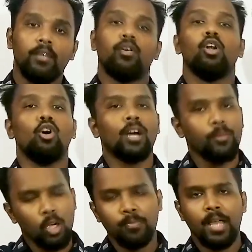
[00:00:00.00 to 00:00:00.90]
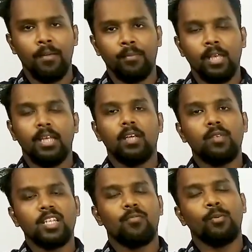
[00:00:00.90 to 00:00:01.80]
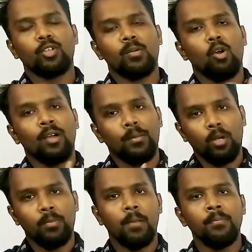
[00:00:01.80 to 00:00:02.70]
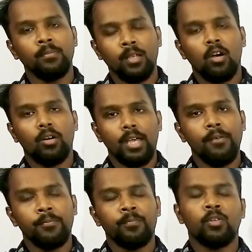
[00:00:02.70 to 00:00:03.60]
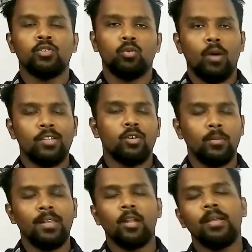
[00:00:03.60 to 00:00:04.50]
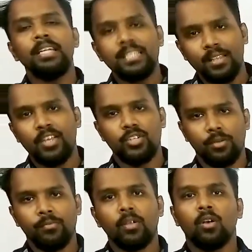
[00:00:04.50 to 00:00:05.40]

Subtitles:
for a longer period of time. If there is a formation of a longer period of time, okay, so what is going to be, there will be heat generation.